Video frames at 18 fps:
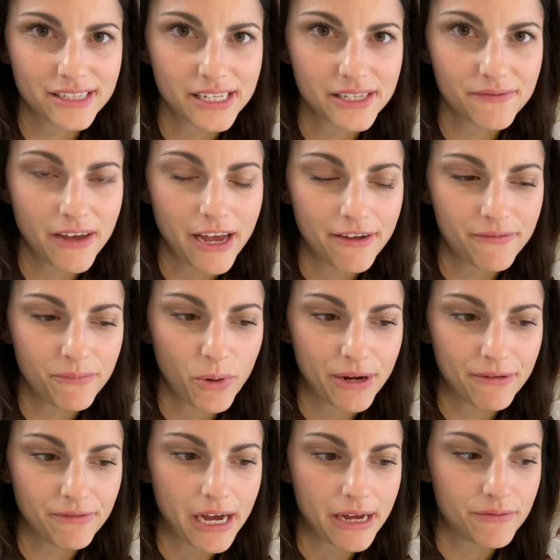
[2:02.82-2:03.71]
is
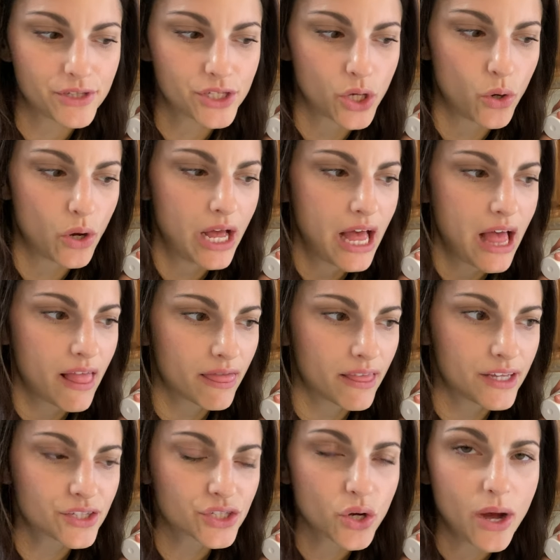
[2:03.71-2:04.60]
5.5. So
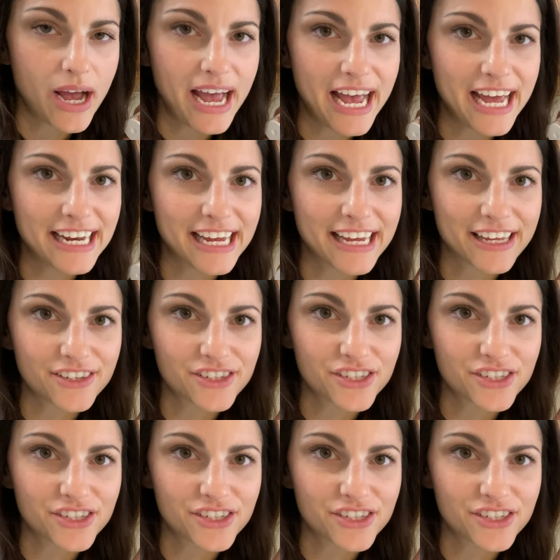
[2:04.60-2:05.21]
let's go ahead and get